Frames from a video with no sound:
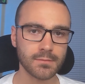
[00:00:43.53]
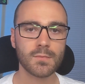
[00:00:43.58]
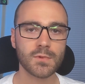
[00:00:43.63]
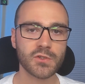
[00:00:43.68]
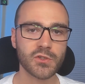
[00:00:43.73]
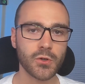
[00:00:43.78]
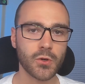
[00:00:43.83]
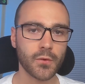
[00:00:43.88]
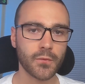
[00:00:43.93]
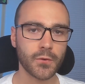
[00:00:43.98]

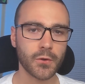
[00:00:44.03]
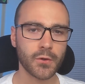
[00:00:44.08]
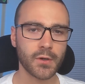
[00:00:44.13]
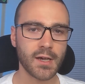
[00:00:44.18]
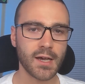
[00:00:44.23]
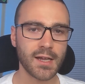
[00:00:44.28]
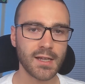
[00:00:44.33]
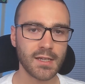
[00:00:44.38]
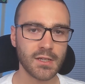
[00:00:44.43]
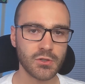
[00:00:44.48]
So if you're
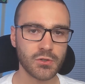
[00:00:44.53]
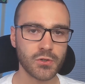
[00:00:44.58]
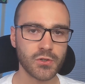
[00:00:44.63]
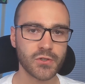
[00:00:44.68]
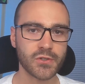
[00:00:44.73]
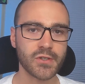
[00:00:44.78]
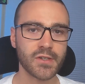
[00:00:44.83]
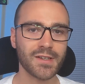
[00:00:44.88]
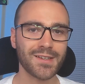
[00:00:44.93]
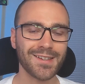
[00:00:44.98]
not
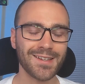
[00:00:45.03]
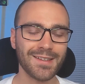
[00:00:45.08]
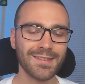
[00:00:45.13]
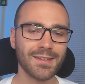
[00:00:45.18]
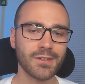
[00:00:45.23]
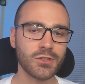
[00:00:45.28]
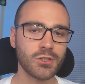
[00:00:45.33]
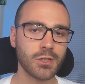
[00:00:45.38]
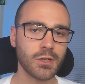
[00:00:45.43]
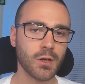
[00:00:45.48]
interested in
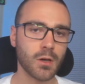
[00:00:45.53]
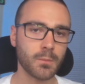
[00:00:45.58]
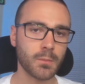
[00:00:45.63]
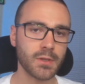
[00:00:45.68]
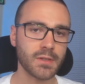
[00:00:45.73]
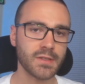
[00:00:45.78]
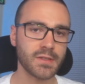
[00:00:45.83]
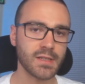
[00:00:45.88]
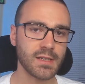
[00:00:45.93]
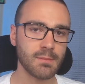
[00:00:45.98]
the
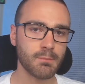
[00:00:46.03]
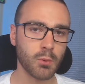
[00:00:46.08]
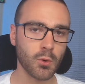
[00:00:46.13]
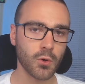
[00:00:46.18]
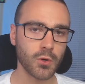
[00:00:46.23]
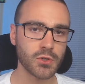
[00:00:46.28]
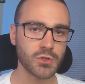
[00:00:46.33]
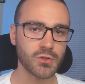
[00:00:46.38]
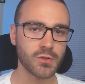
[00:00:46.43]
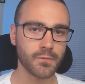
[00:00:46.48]
gRPC
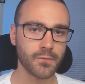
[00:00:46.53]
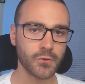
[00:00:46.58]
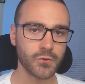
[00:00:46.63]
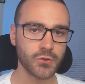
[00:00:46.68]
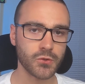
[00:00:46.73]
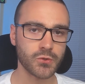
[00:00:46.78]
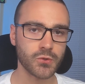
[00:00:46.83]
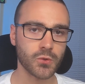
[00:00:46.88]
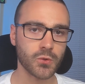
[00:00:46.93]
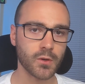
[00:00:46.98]
portion of the
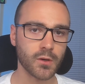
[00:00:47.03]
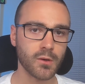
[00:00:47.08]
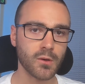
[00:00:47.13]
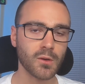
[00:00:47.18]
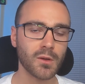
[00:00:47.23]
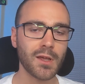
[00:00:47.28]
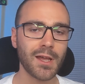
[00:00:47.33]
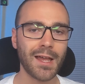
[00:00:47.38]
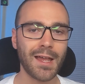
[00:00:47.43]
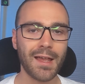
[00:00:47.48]

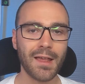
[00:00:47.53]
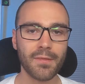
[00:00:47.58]
tutorial,